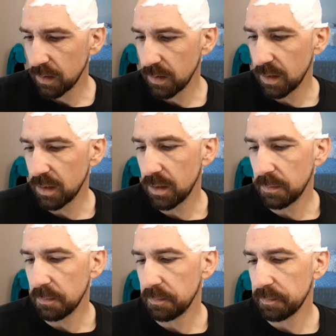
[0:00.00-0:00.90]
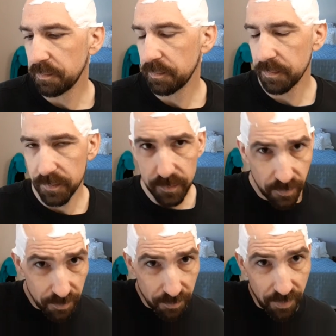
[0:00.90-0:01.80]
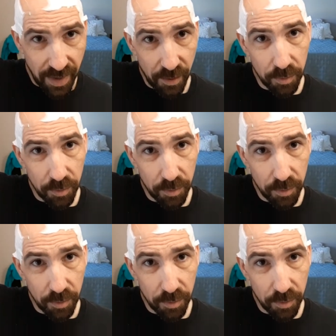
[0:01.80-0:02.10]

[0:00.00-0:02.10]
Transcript: Um, that